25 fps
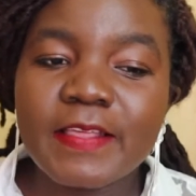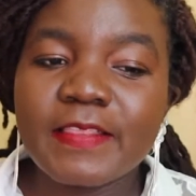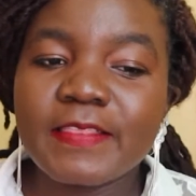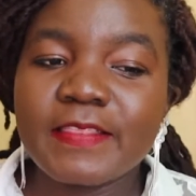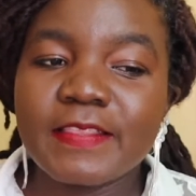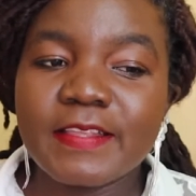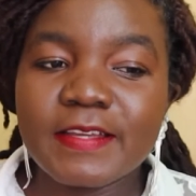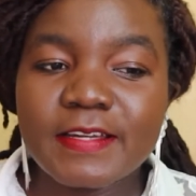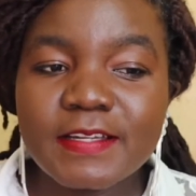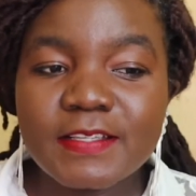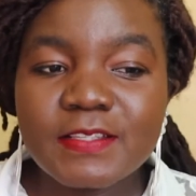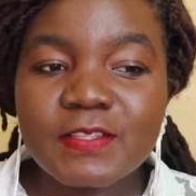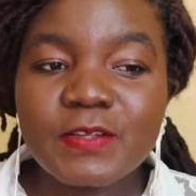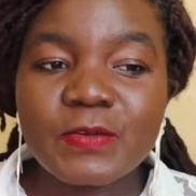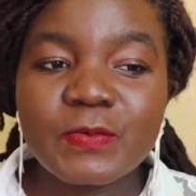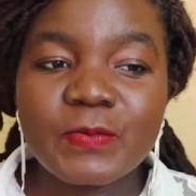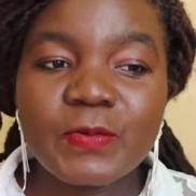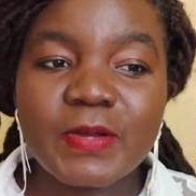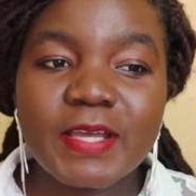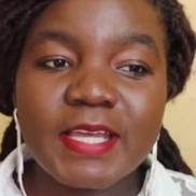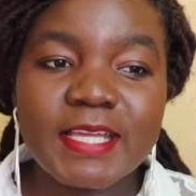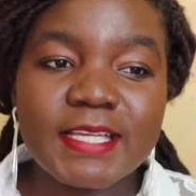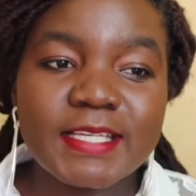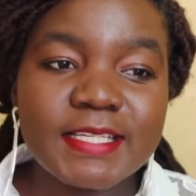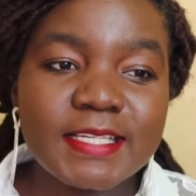The reason
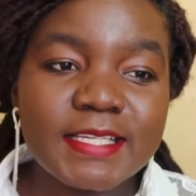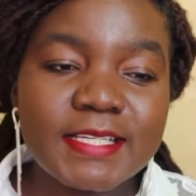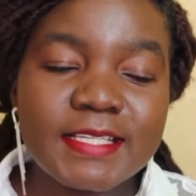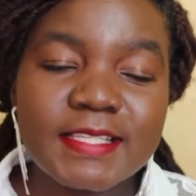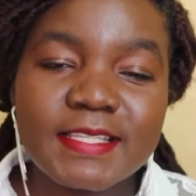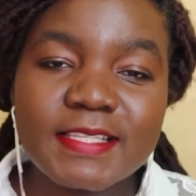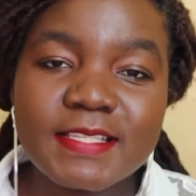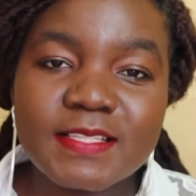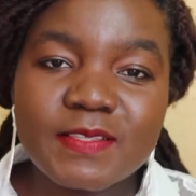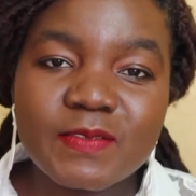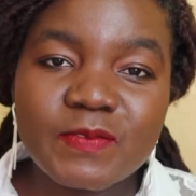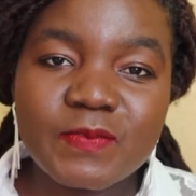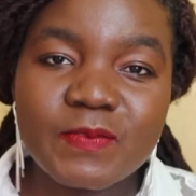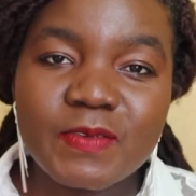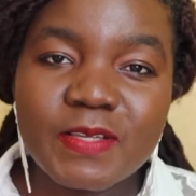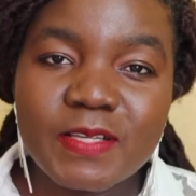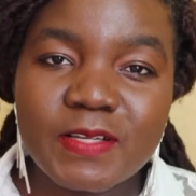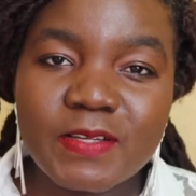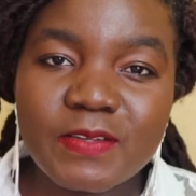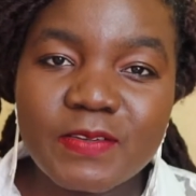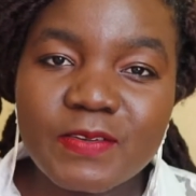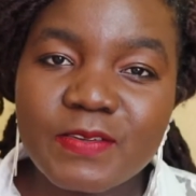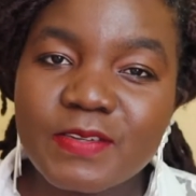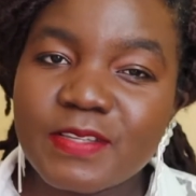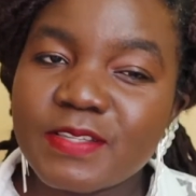why I did this
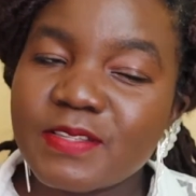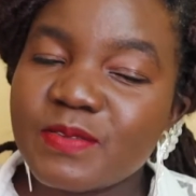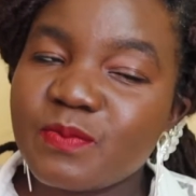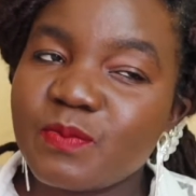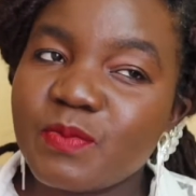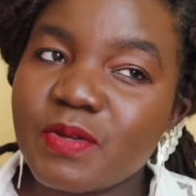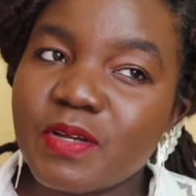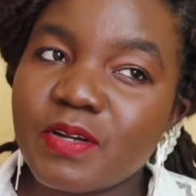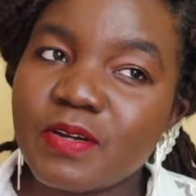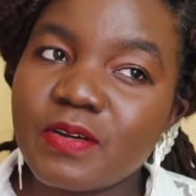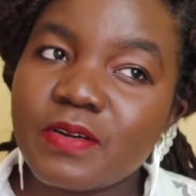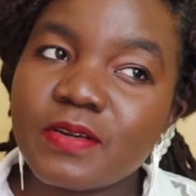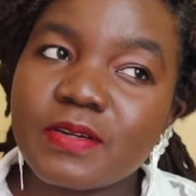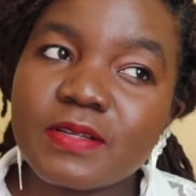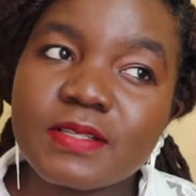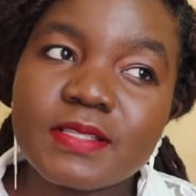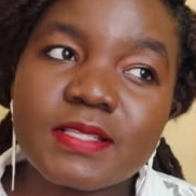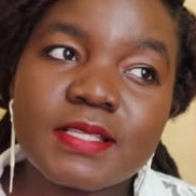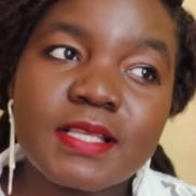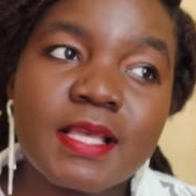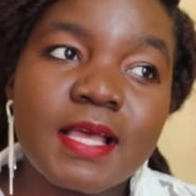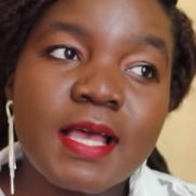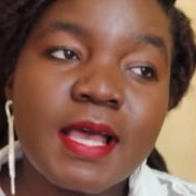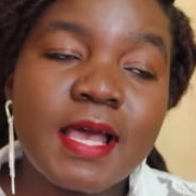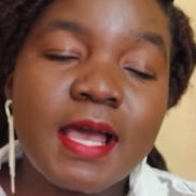video is
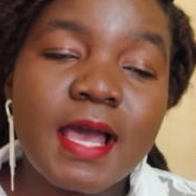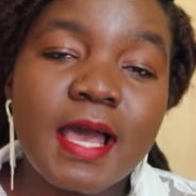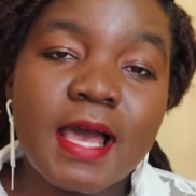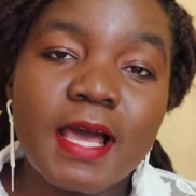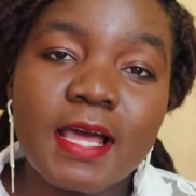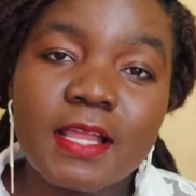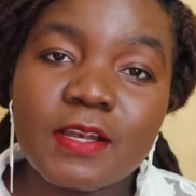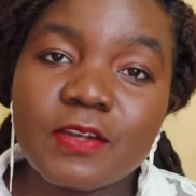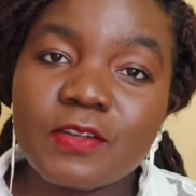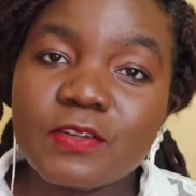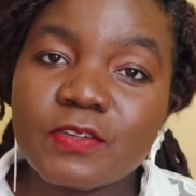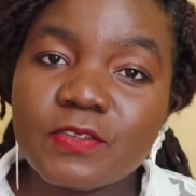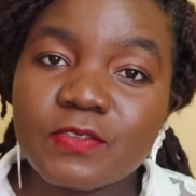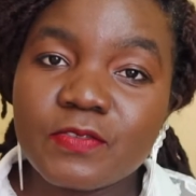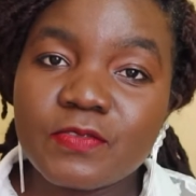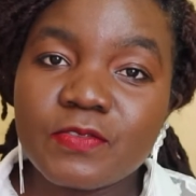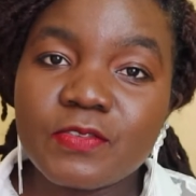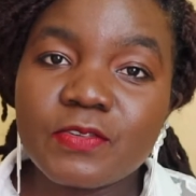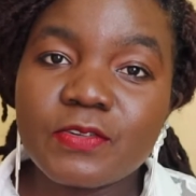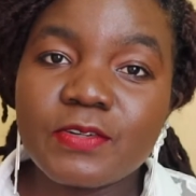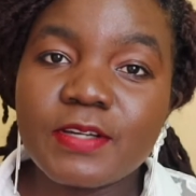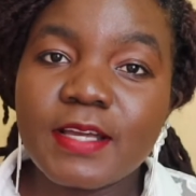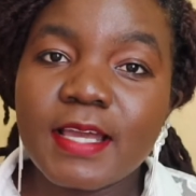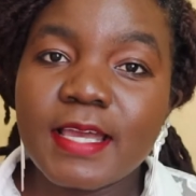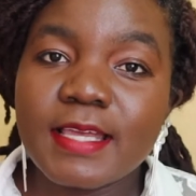because a lot of
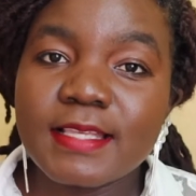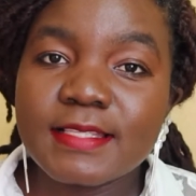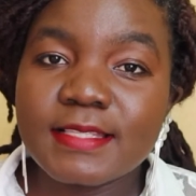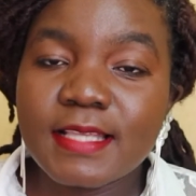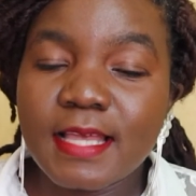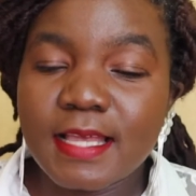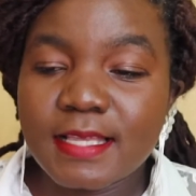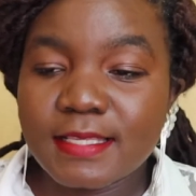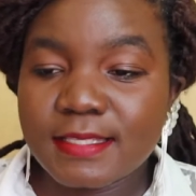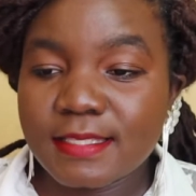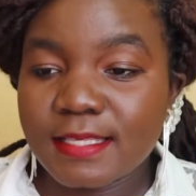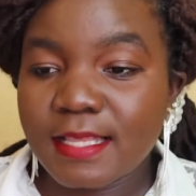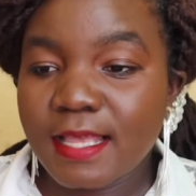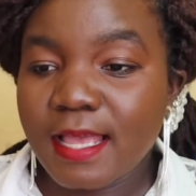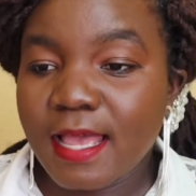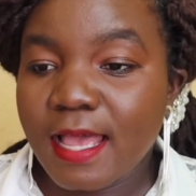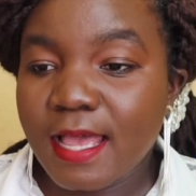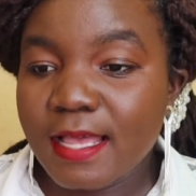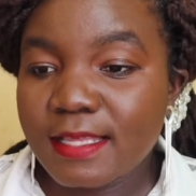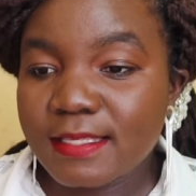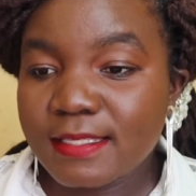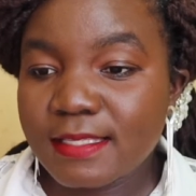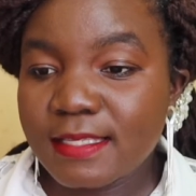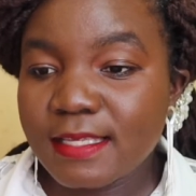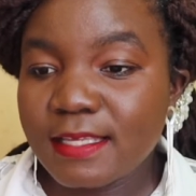you guys are
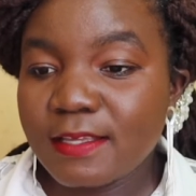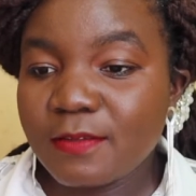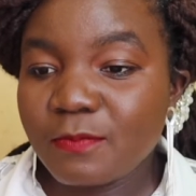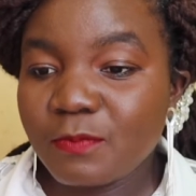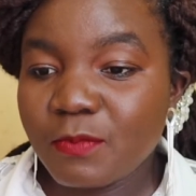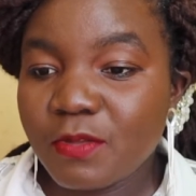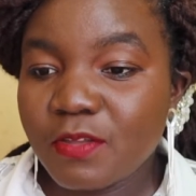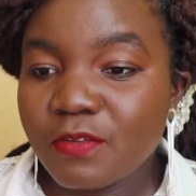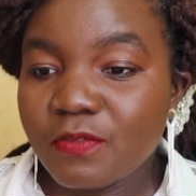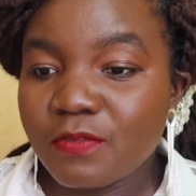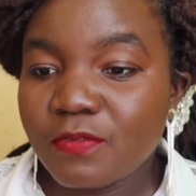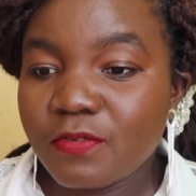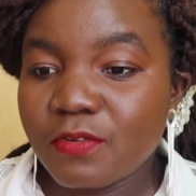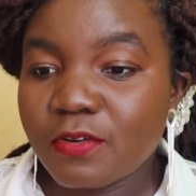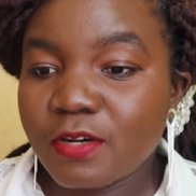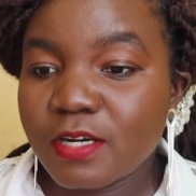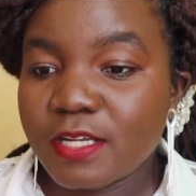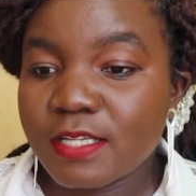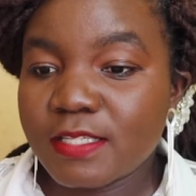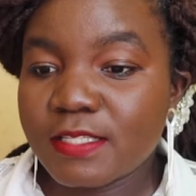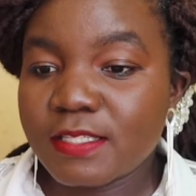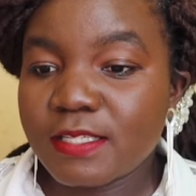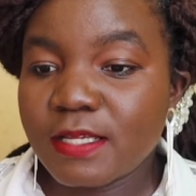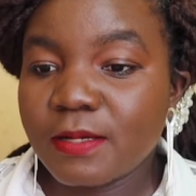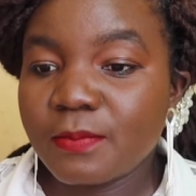asking me for a
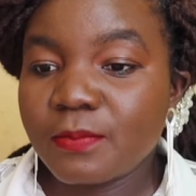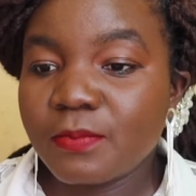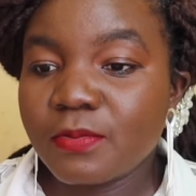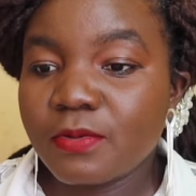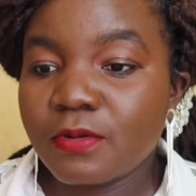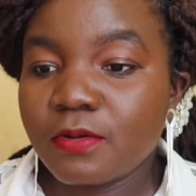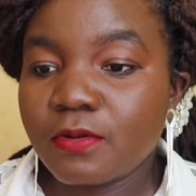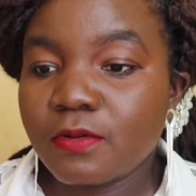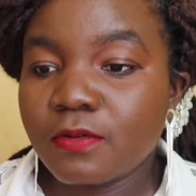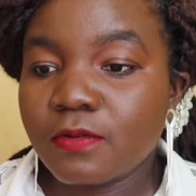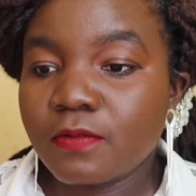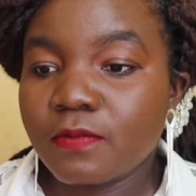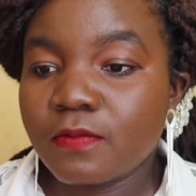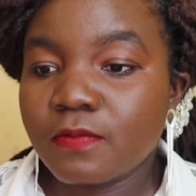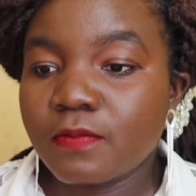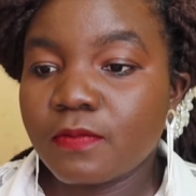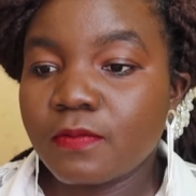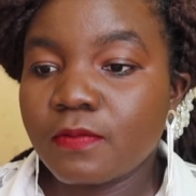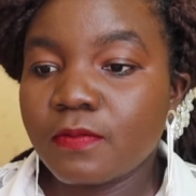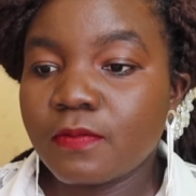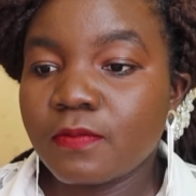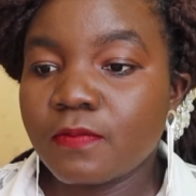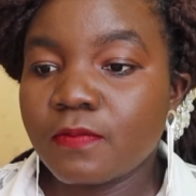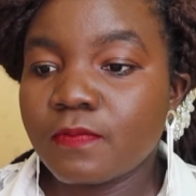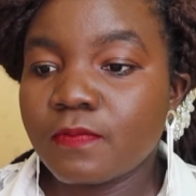sample of
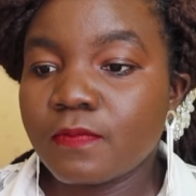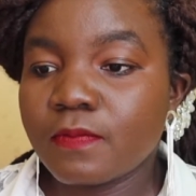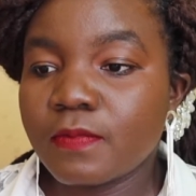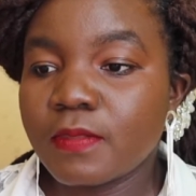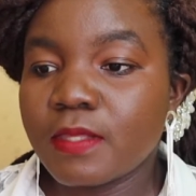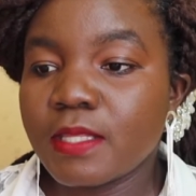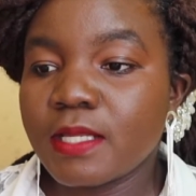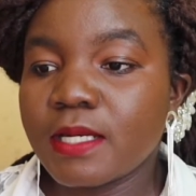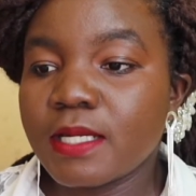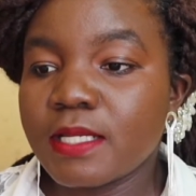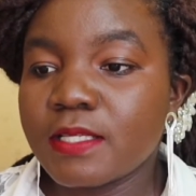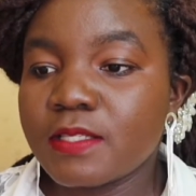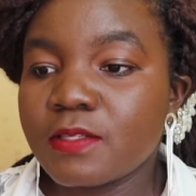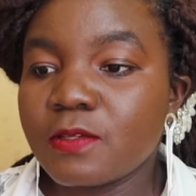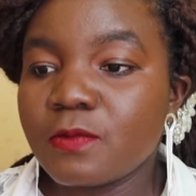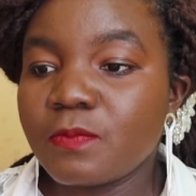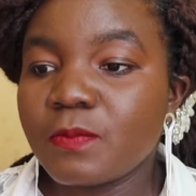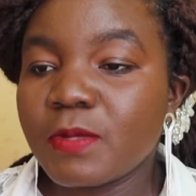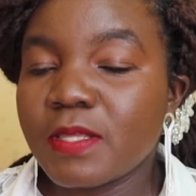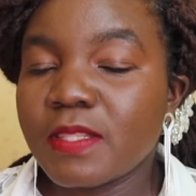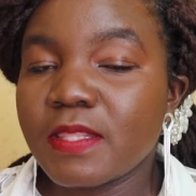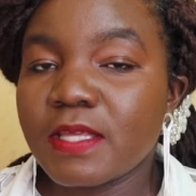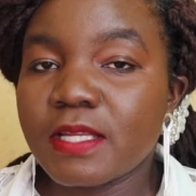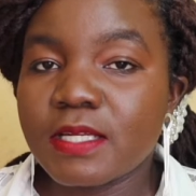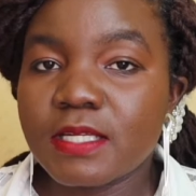the
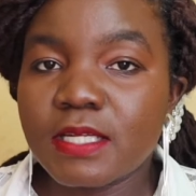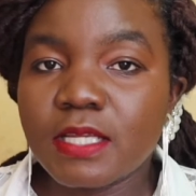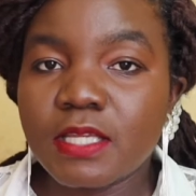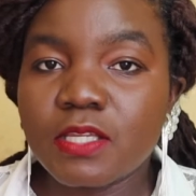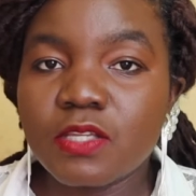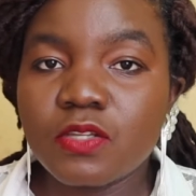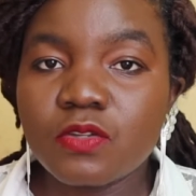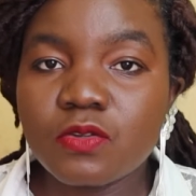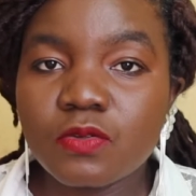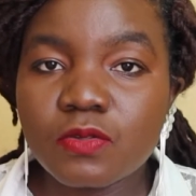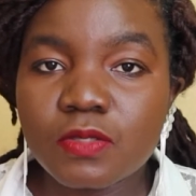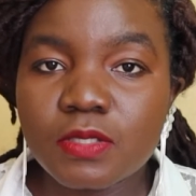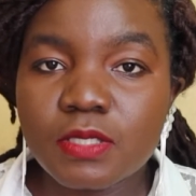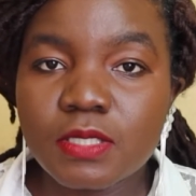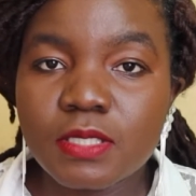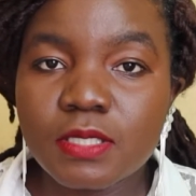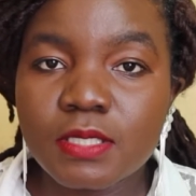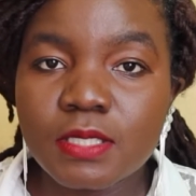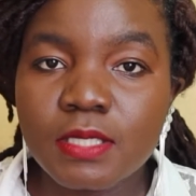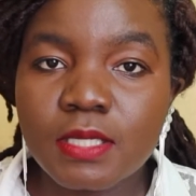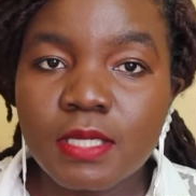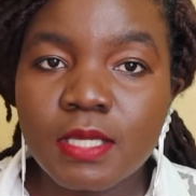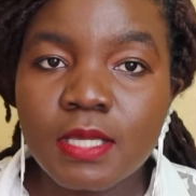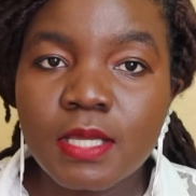resume that I used